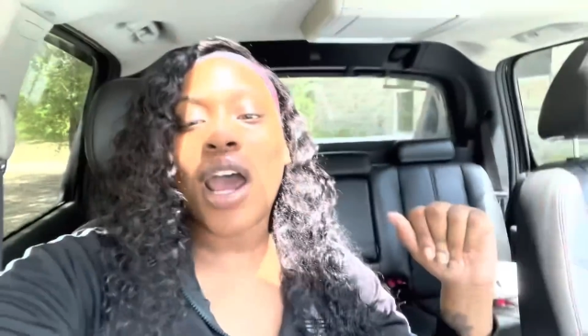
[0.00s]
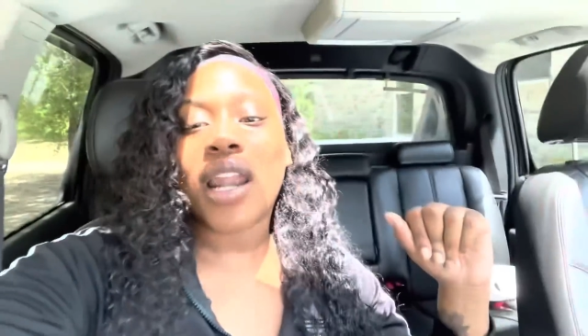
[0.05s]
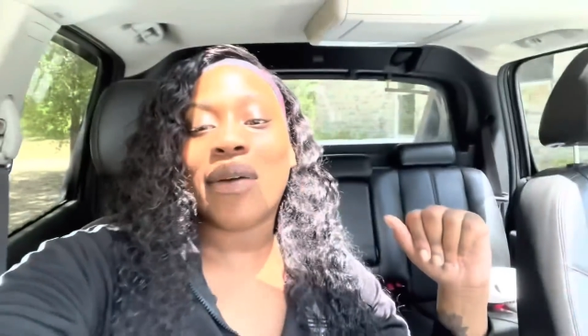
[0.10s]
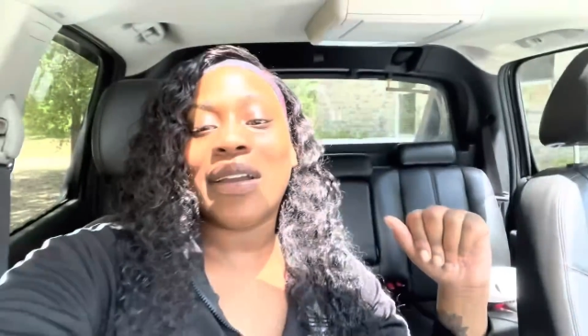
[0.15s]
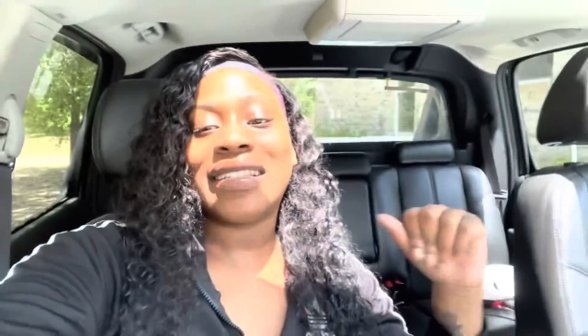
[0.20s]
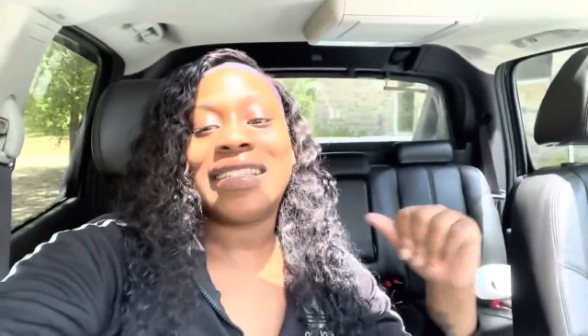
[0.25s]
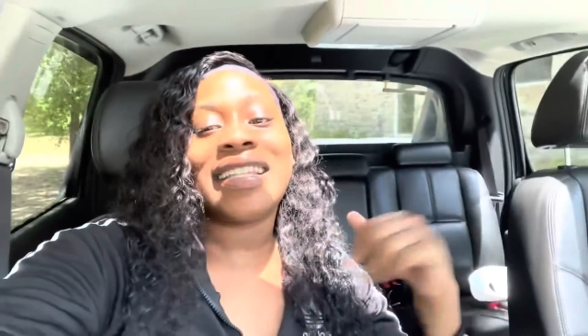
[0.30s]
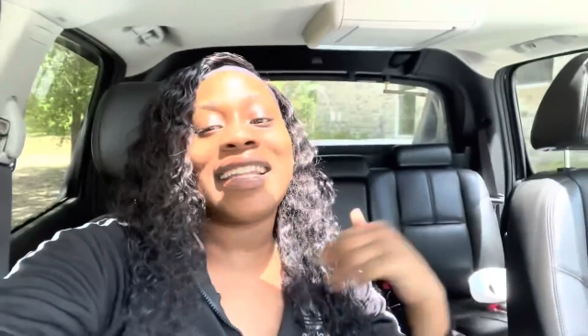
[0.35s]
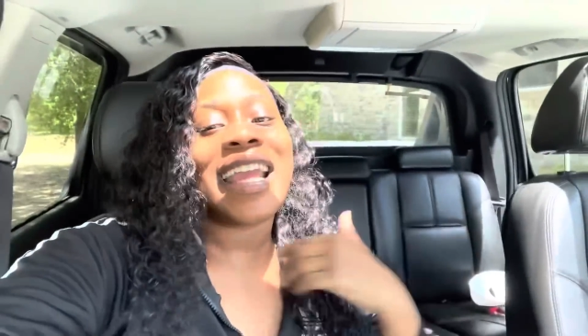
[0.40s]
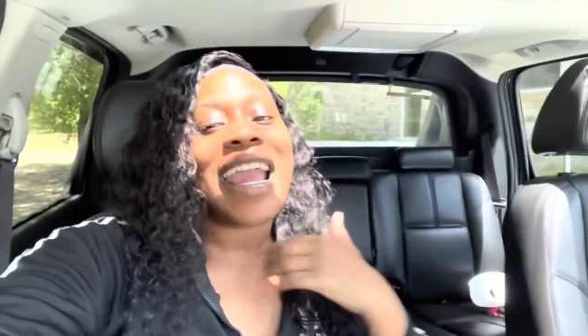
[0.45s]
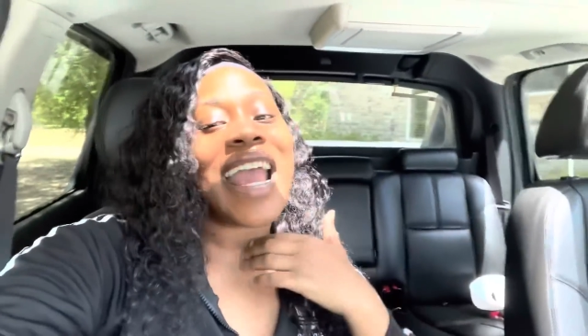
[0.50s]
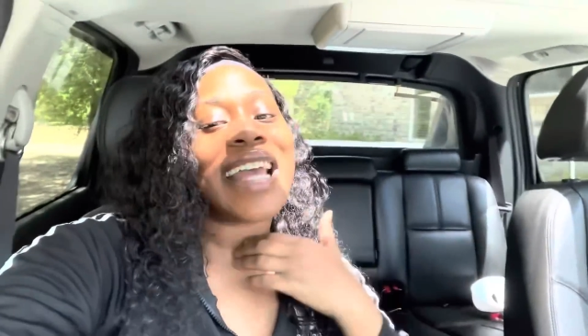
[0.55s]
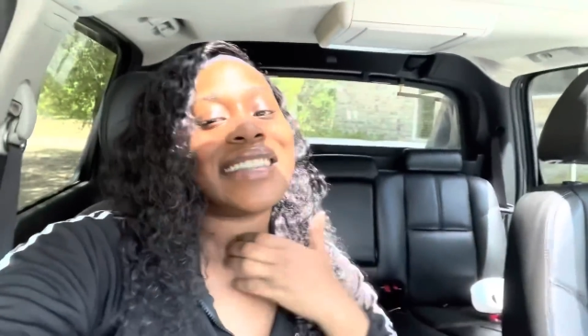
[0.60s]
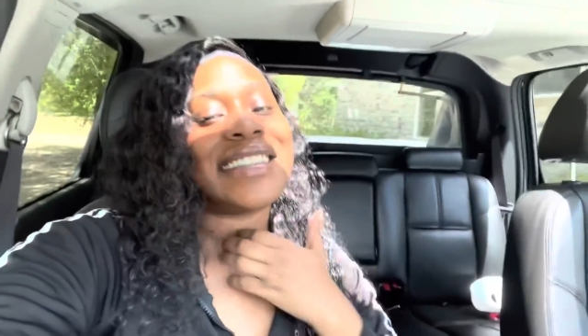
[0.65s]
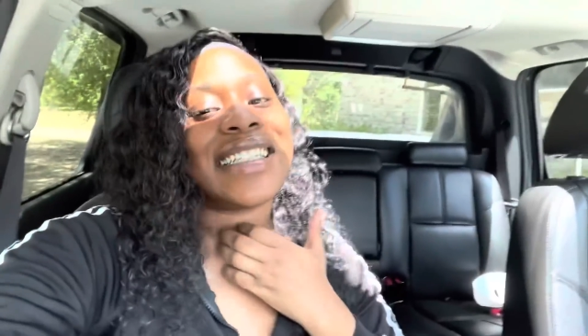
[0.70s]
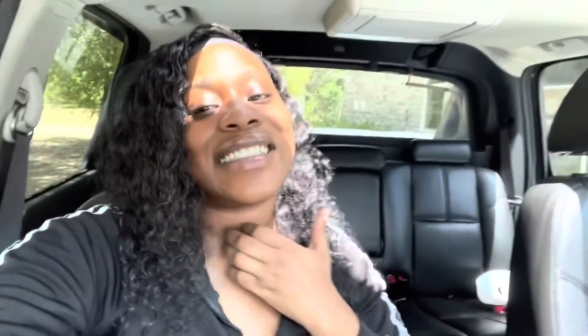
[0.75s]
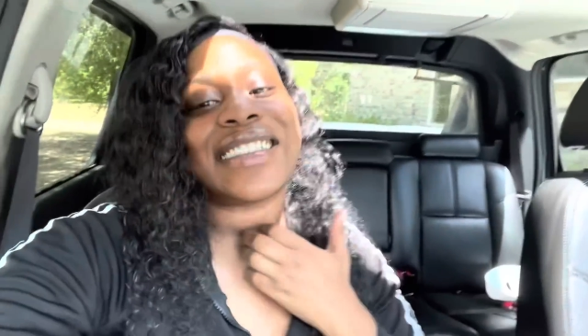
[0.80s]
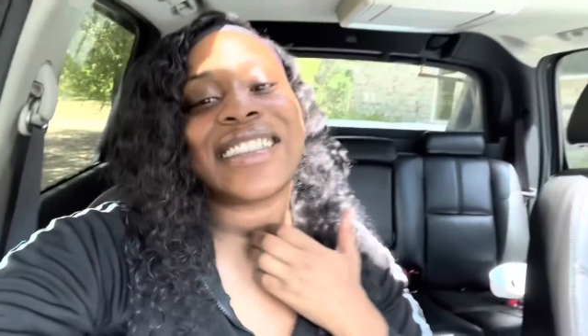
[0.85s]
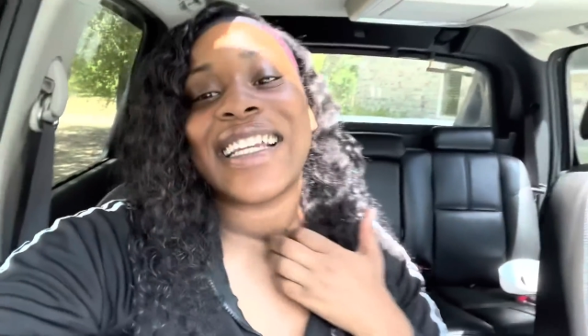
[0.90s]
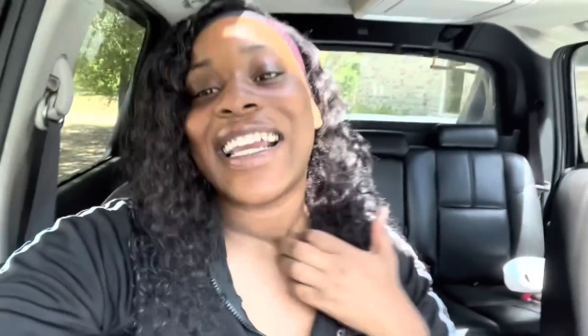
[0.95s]
the way to the gas
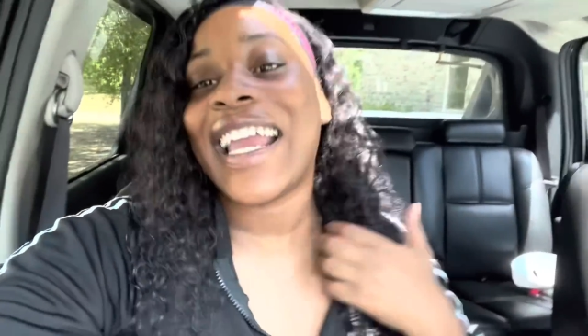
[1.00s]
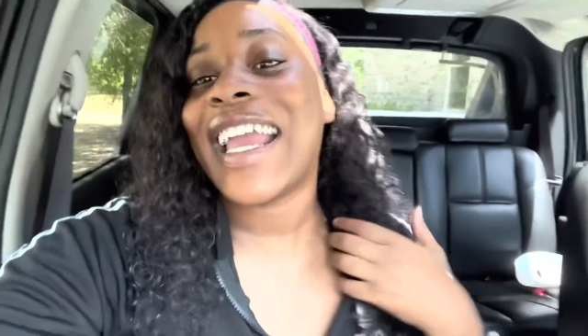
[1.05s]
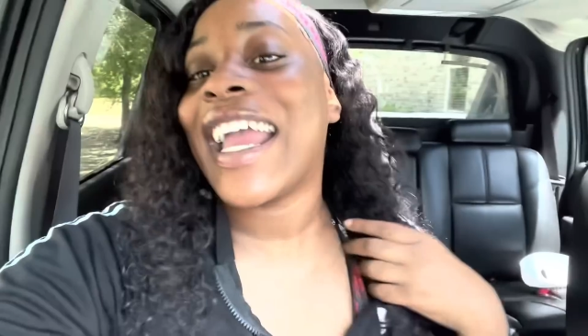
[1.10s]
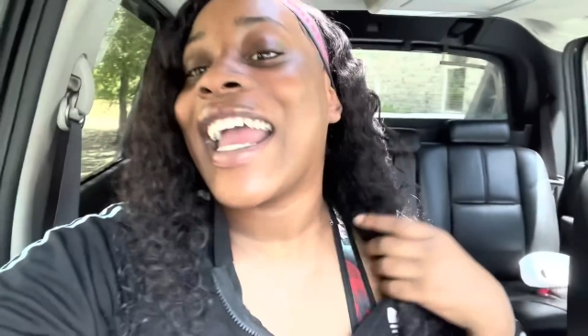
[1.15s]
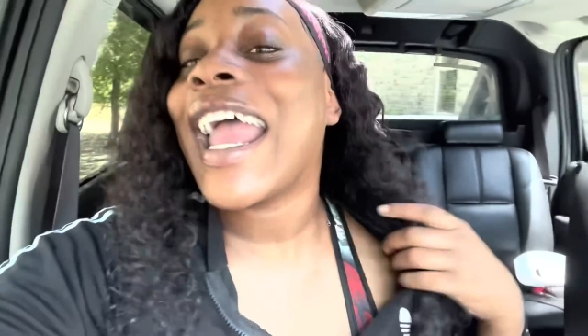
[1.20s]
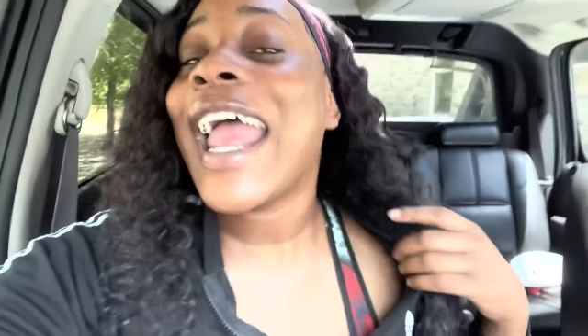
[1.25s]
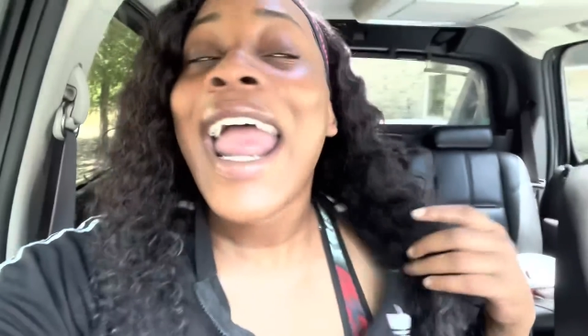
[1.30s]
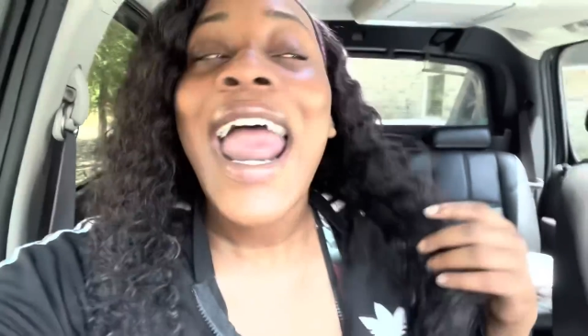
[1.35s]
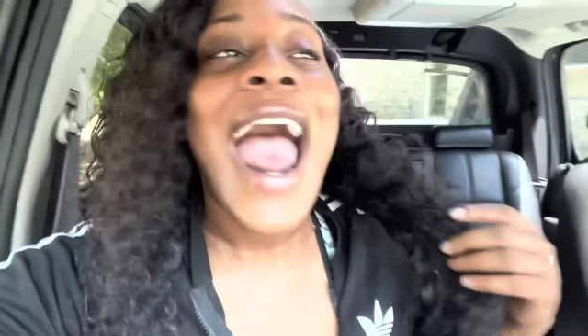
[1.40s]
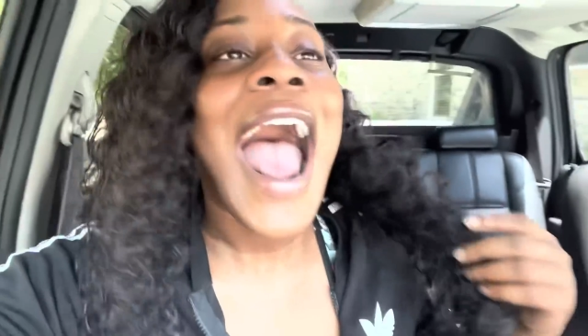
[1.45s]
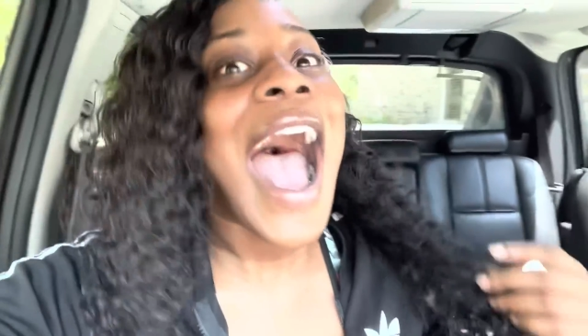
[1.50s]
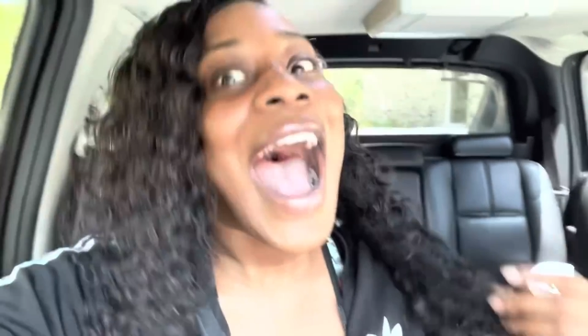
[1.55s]
station.